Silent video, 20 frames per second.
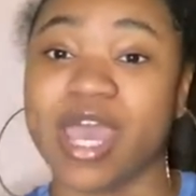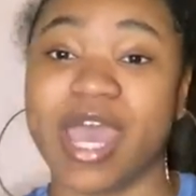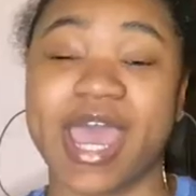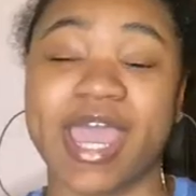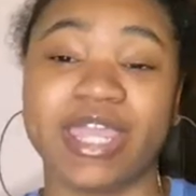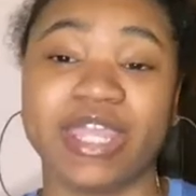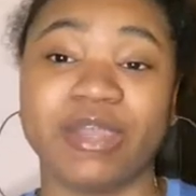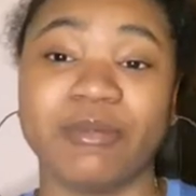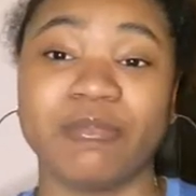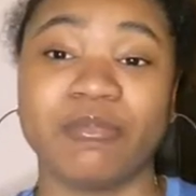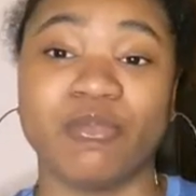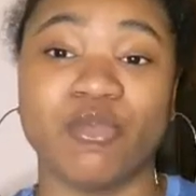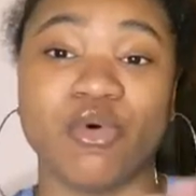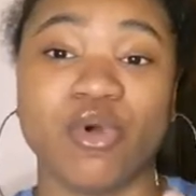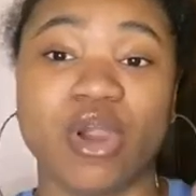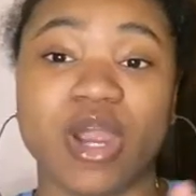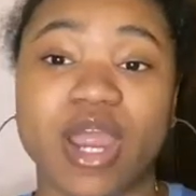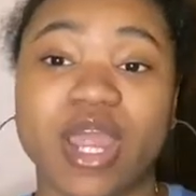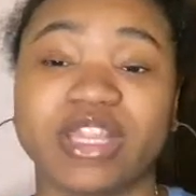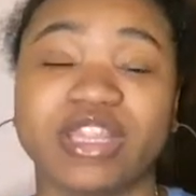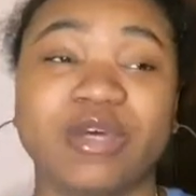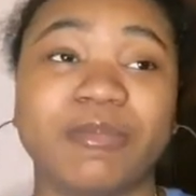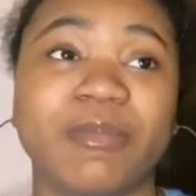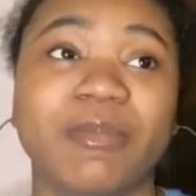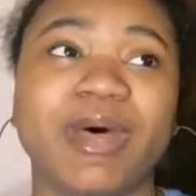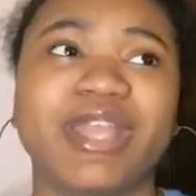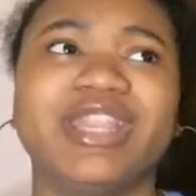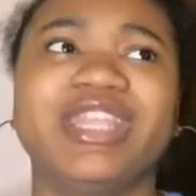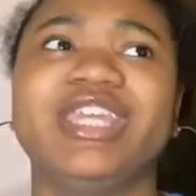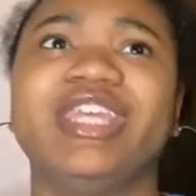I am more the
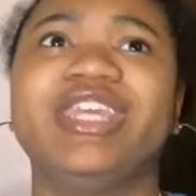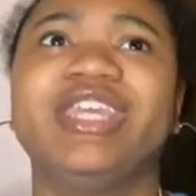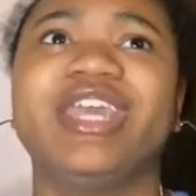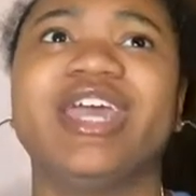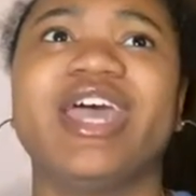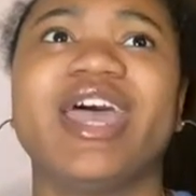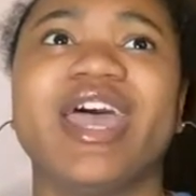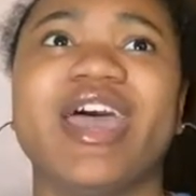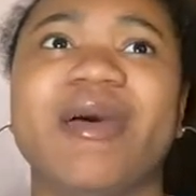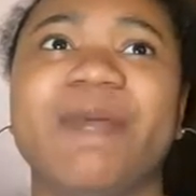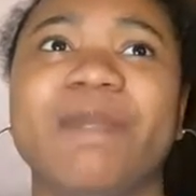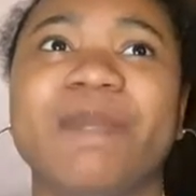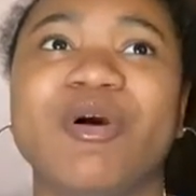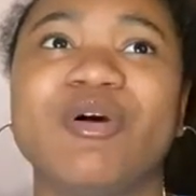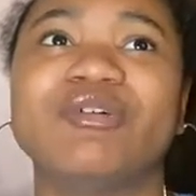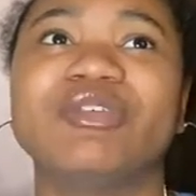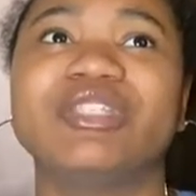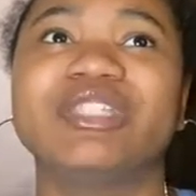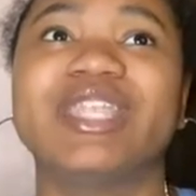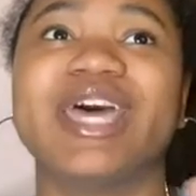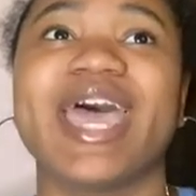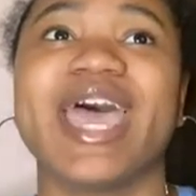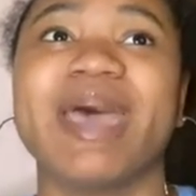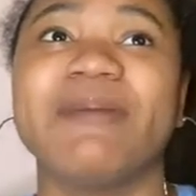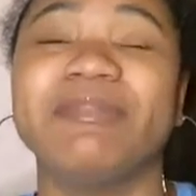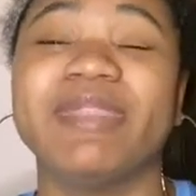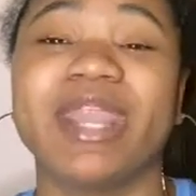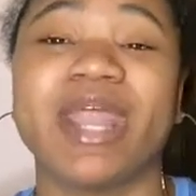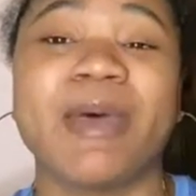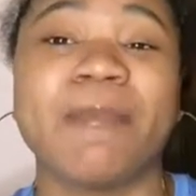the most the
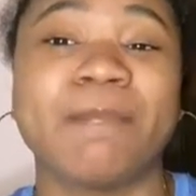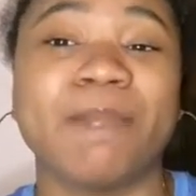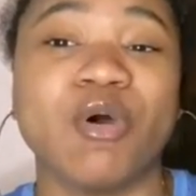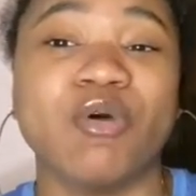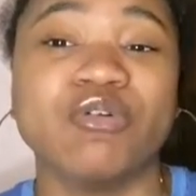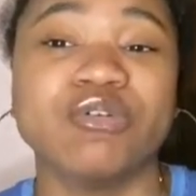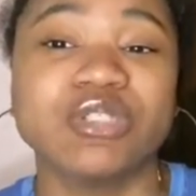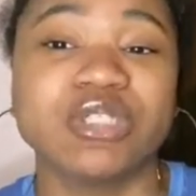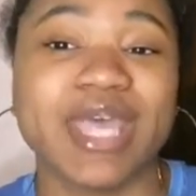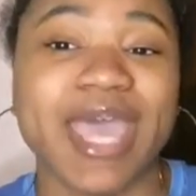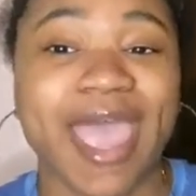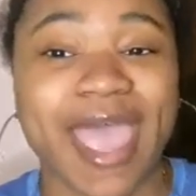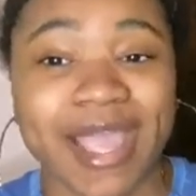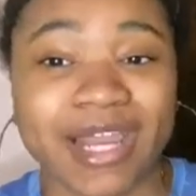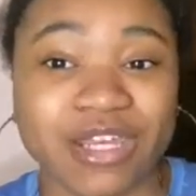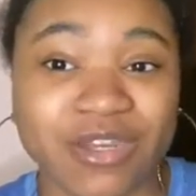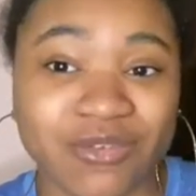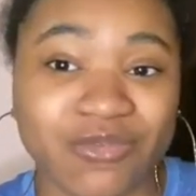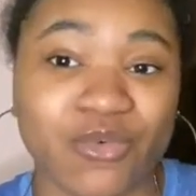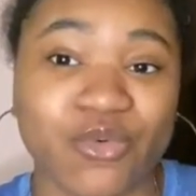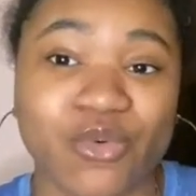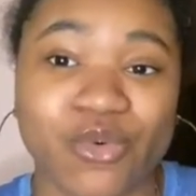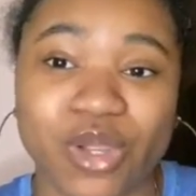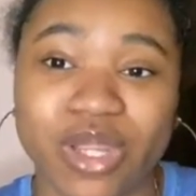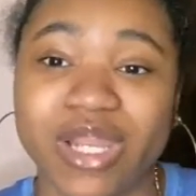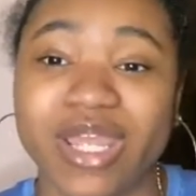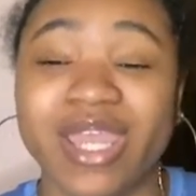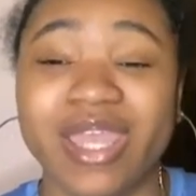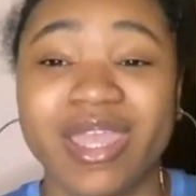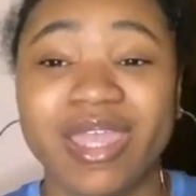app that I'm most active
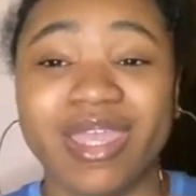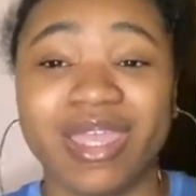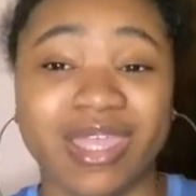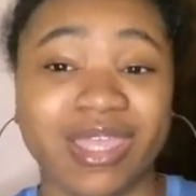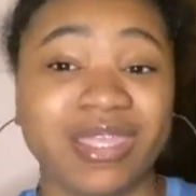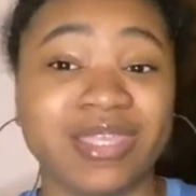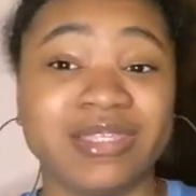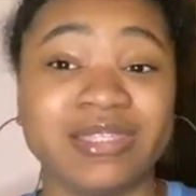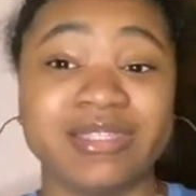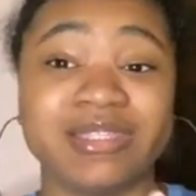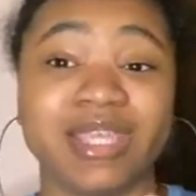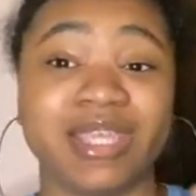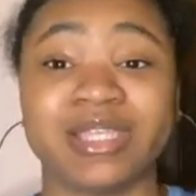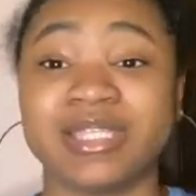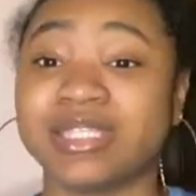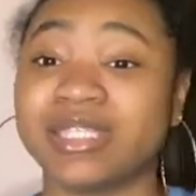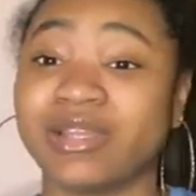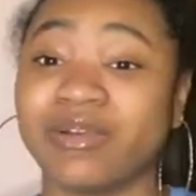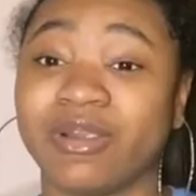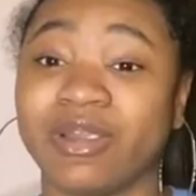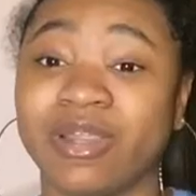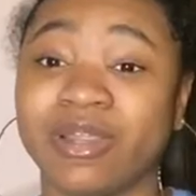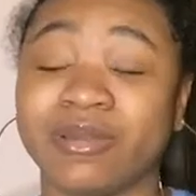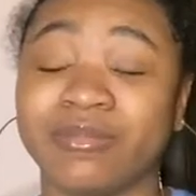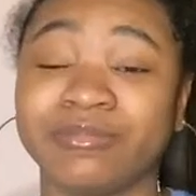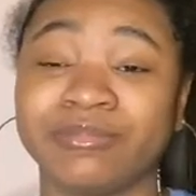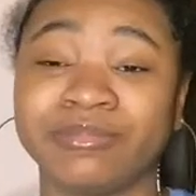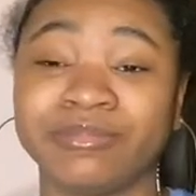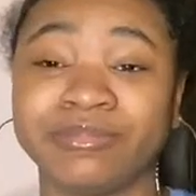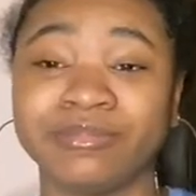on is
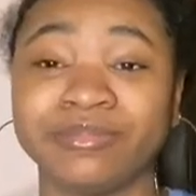Instagram.